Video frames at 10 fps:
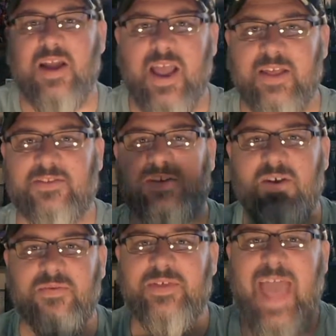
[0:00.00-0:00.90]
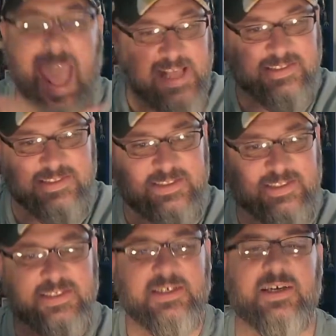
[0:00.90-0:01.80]
it's good with haste,
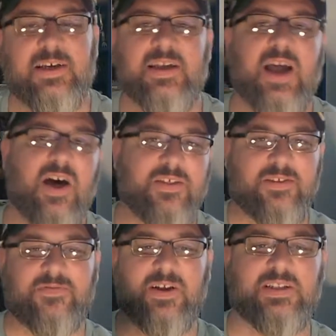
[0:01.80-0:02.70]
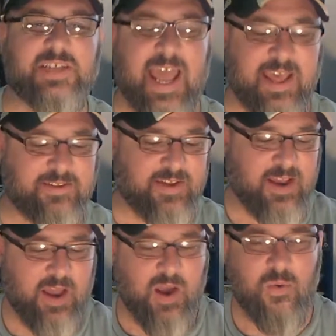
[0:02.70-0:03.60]
and all this fun jazz.
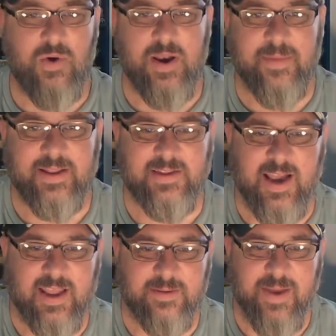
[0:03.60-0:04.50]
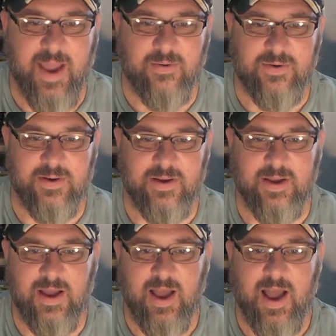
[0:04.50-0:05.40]
And what am I talking about?
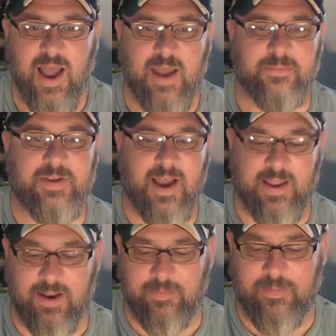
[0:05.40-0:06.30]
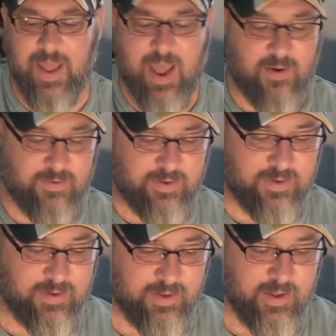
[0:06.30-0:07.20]
I am talking about
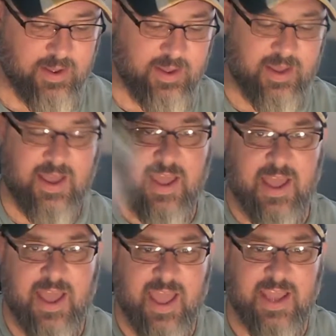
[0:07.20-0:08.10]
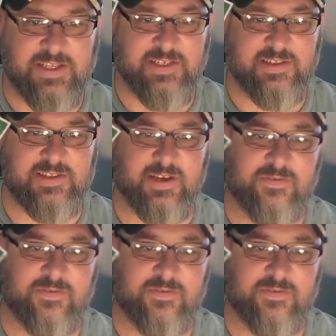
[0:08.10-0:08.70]
Ancient Silver